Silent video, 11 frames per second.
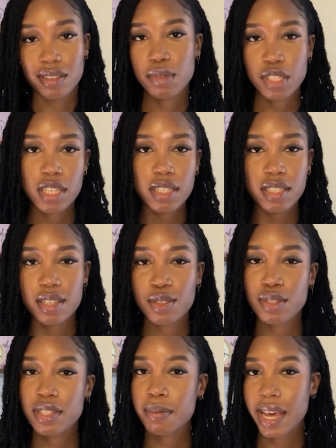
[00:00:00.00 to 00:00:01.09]
I'm just going to touch
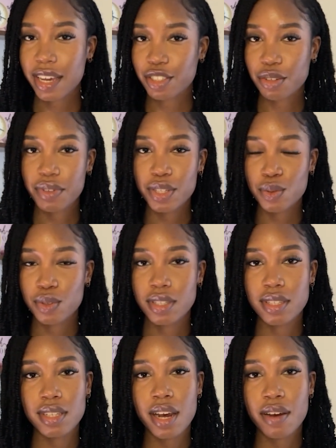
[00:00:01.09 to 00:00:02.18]
on some extra
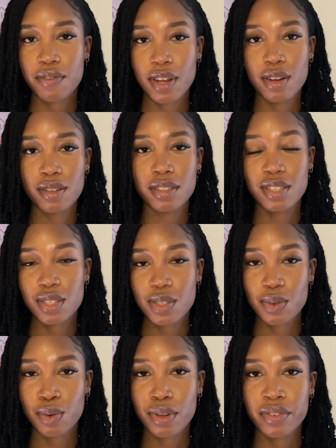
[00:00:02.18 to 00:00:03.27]
resources that I found
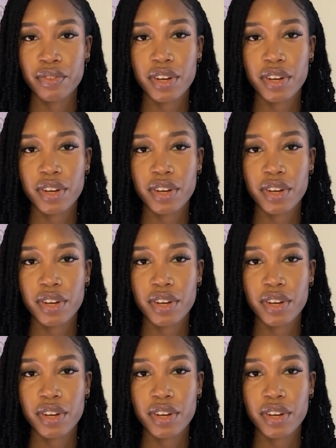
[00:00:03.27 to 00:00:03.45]
useful in